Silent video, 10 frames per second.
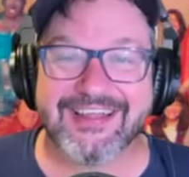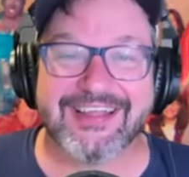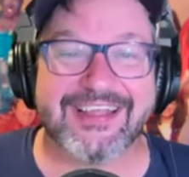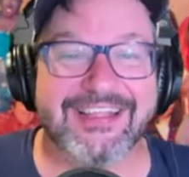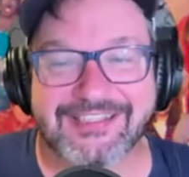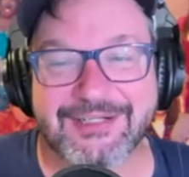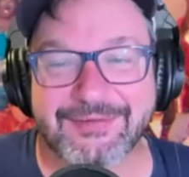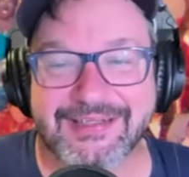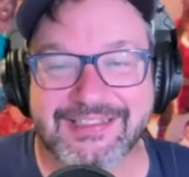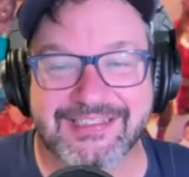gets
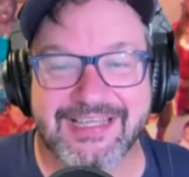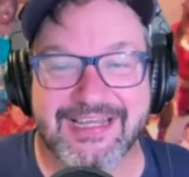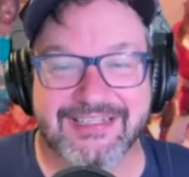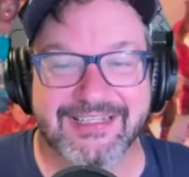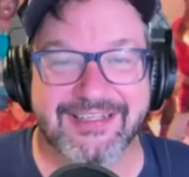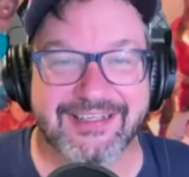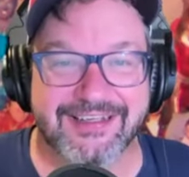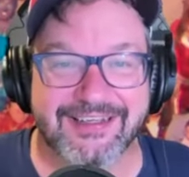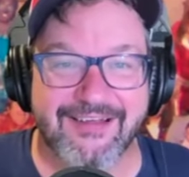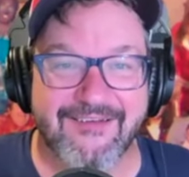to his seat,
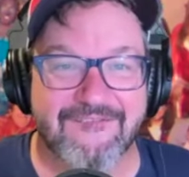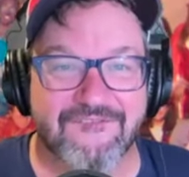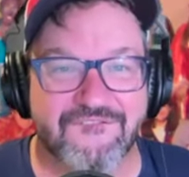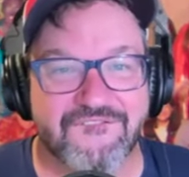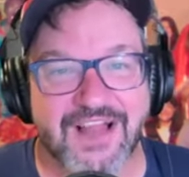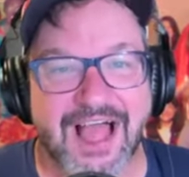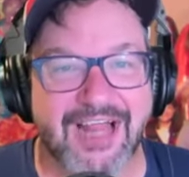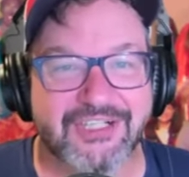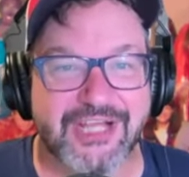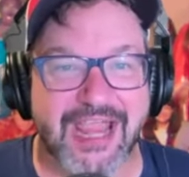
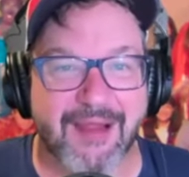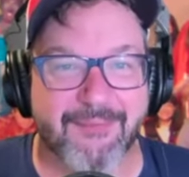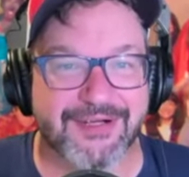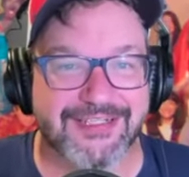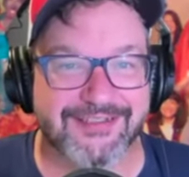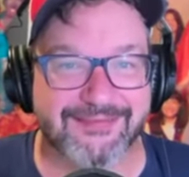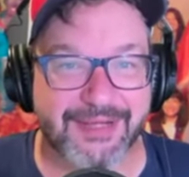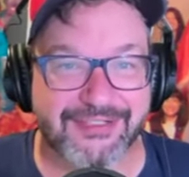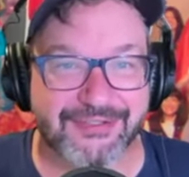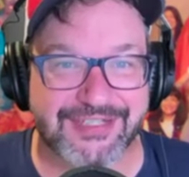flash camera
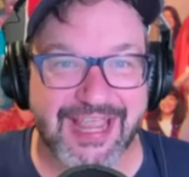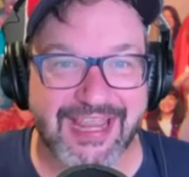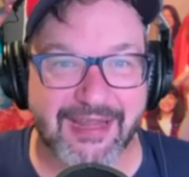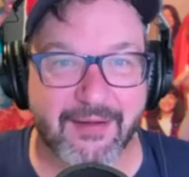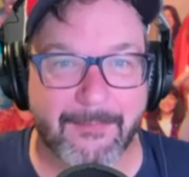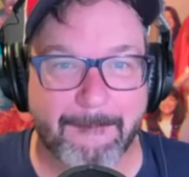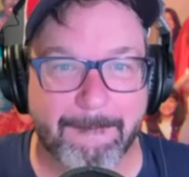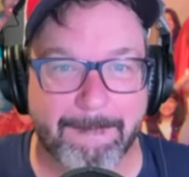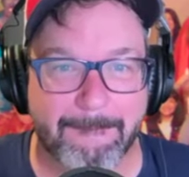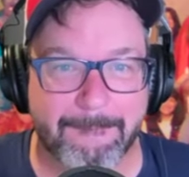picture taken,
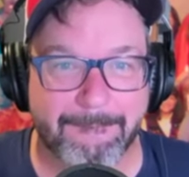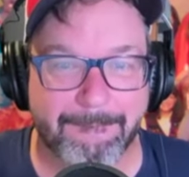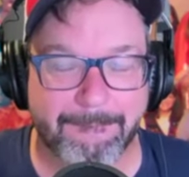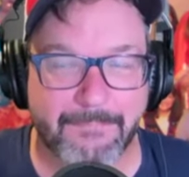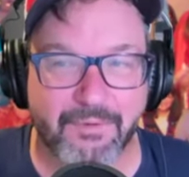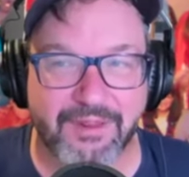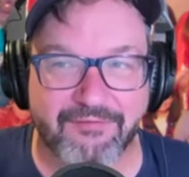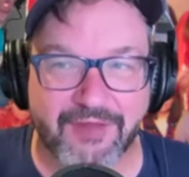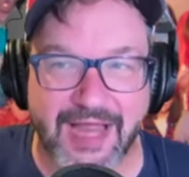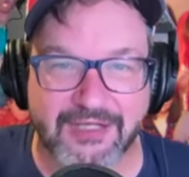but when the
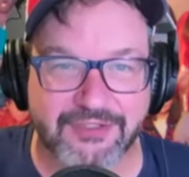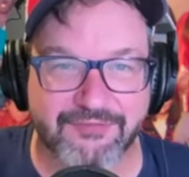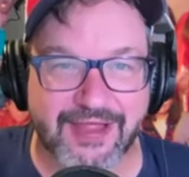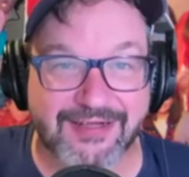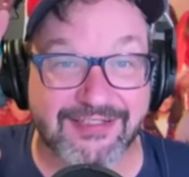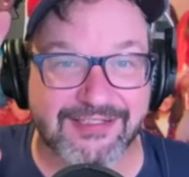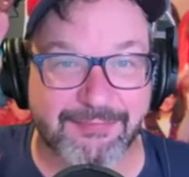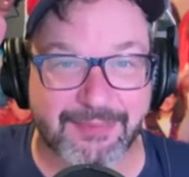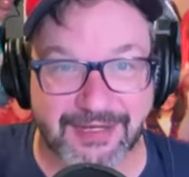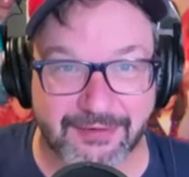flash effect
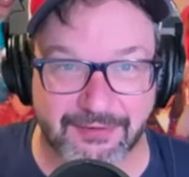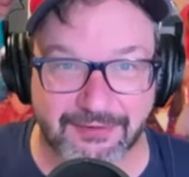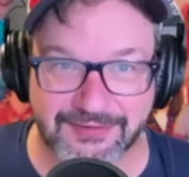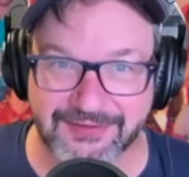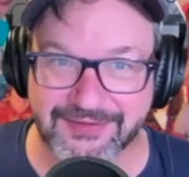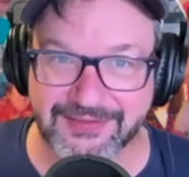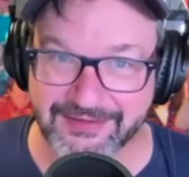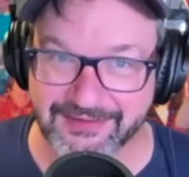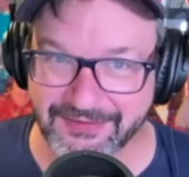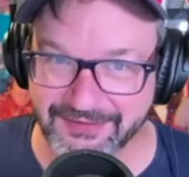disappears,
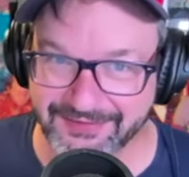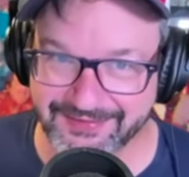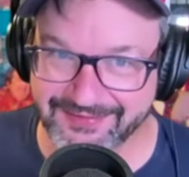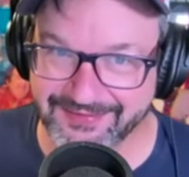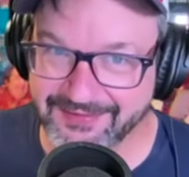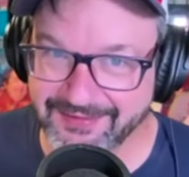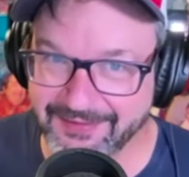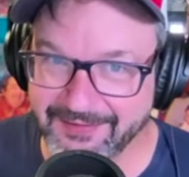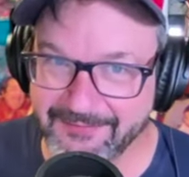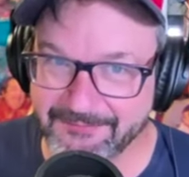Cecil,
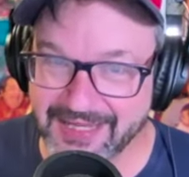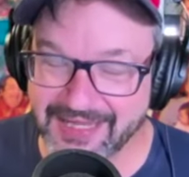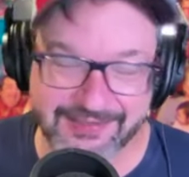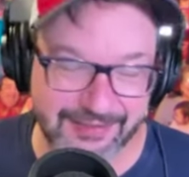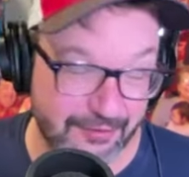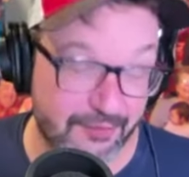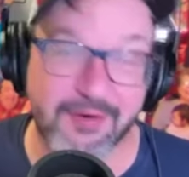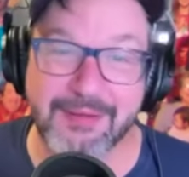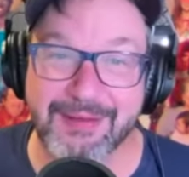it is our creepy